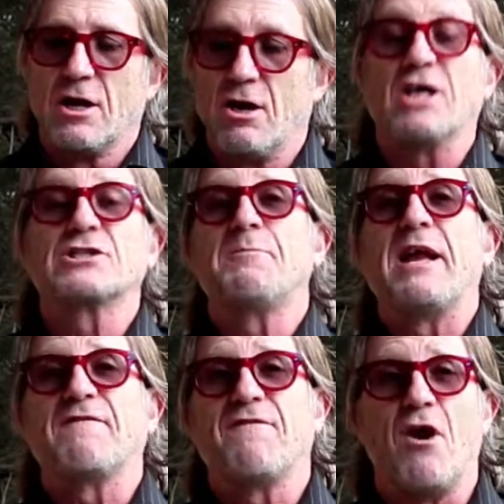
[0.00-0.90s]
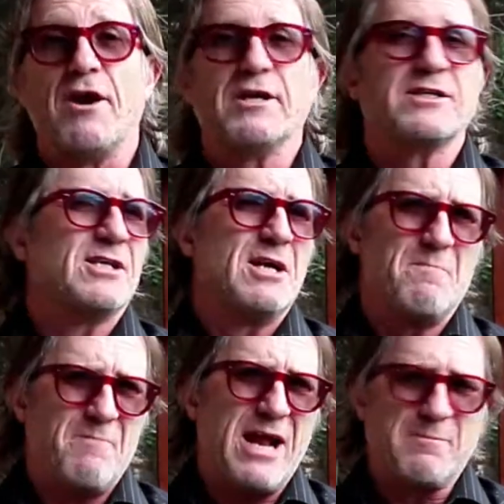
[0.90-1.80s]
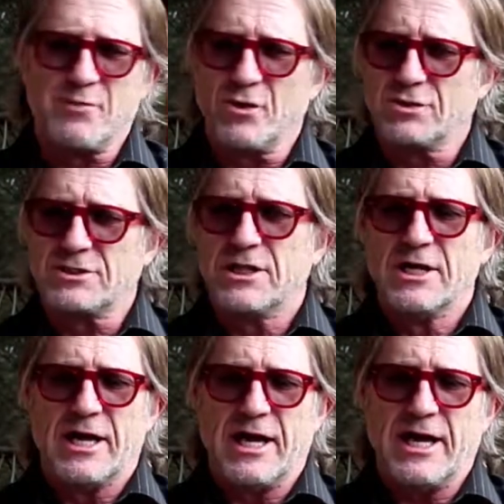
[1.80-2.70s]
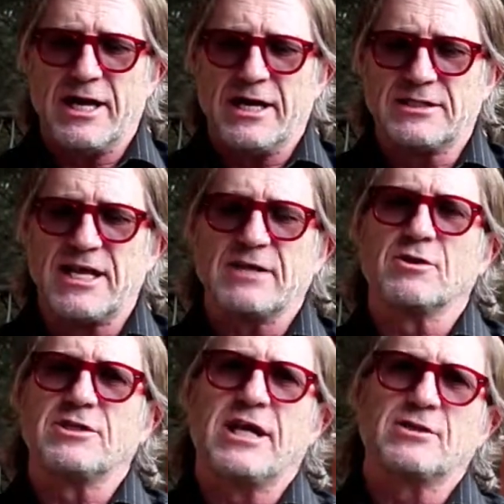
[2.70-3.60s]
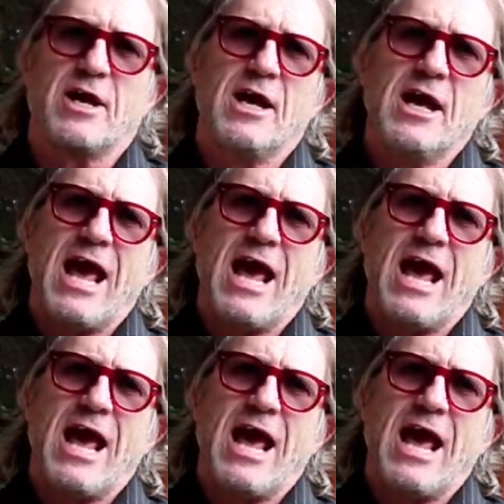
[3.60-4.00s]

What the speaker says: Lost Pet Finders, Pet Boost, etc., etc.